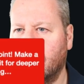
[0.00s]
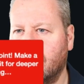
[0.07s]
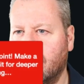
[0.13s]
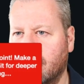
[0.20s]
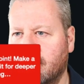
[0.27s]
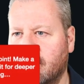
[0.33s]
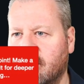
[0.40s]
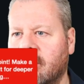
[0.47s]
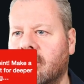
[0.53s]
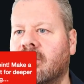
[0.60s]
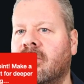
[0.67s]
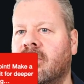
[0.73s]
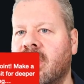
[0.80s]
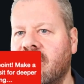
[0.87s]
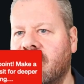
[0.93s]
just
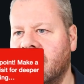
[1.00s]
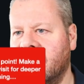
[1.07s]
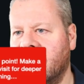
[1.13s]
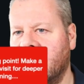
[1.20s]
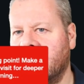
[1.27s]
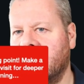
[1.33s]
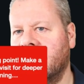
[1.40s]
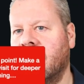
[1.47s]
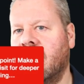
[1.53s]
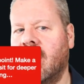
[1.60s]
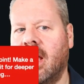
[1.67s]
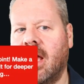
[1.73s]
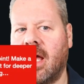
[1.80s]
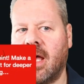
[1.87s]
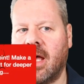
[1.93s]
revisit
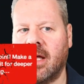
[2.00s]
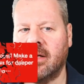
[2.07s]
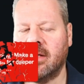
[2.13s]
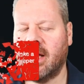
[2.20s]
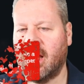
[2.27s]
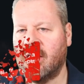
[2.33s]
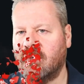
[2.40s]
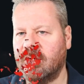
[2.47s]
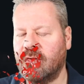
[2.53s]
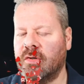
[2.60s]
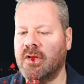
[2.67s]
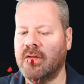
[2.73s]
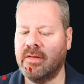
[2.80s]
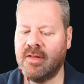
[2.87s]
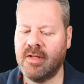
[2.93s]
and have a
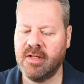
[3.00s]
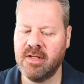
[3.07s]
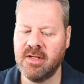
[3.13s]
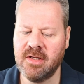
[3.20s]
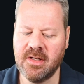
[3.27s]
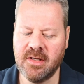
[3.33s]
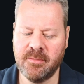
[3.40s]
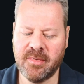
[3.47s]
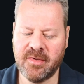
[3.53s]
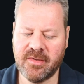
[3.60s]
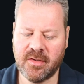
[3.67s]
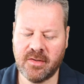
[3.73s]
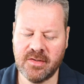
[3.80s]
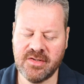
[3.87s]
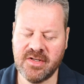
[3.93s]
look at the
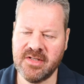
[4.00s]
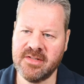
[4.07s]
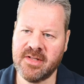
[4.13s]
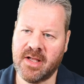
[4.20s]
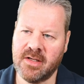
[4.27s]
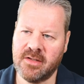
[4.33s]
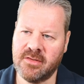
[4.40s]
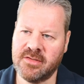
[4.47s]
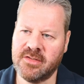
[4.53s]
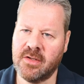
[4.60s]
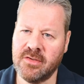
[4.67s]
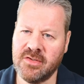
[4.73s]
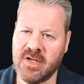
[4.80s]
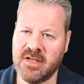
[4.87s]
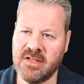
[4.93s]
pathologies that are
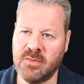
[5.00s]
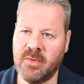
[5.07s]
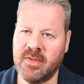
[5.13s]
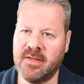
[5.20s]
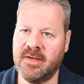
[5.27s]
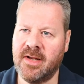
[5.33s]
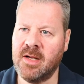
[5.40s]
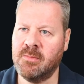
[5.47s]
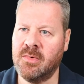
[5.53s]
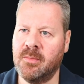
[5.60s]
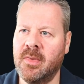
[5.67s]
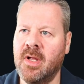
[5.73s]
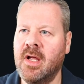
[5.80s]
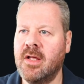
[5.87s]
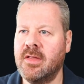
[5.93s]
associated with the labrum.